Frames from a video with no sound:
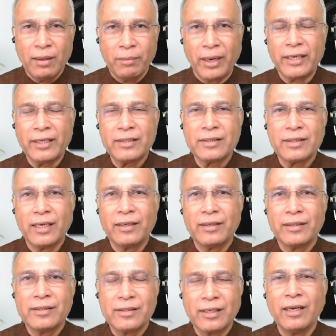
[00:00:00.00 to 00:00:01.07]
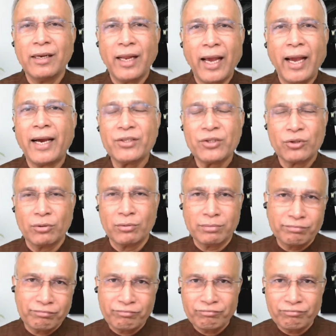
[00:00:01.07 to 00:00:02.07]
Pakistan still has to,